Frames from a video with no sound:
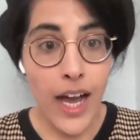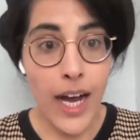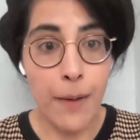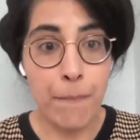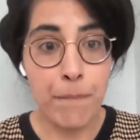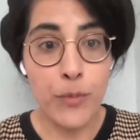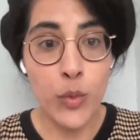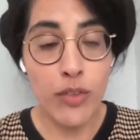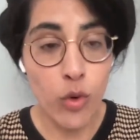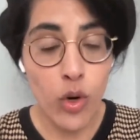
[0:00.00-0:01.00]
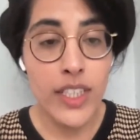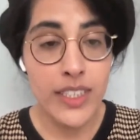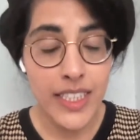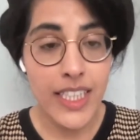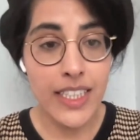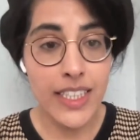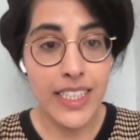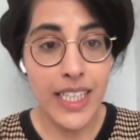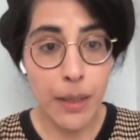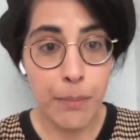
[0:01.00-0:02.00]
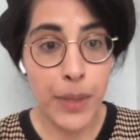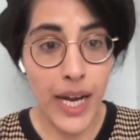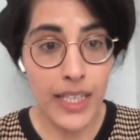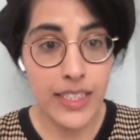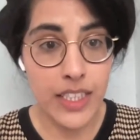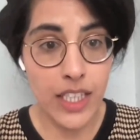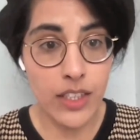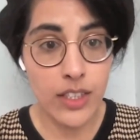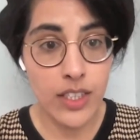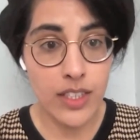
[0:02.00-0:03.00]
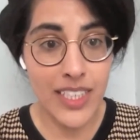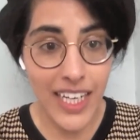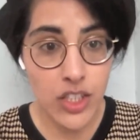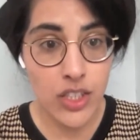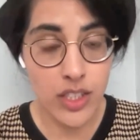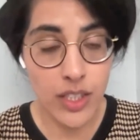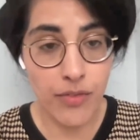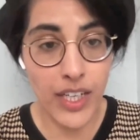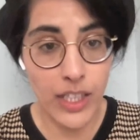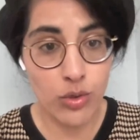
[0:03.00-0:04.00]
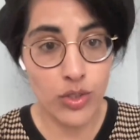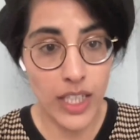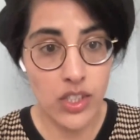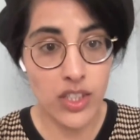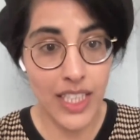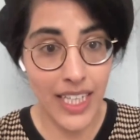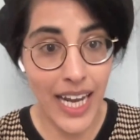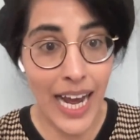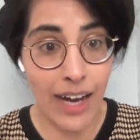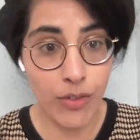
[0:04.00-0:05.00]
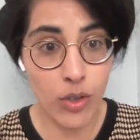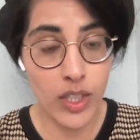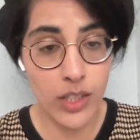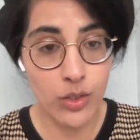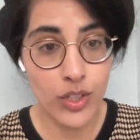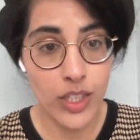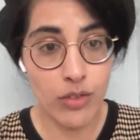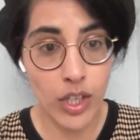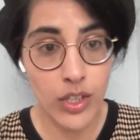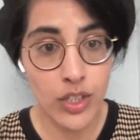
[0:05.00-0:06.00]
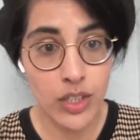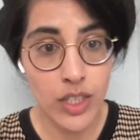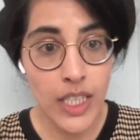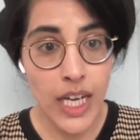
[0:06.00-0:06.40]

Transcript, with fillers: Um, we've already seen the impact that sanctions and financial sanctions can have on a country in Russia.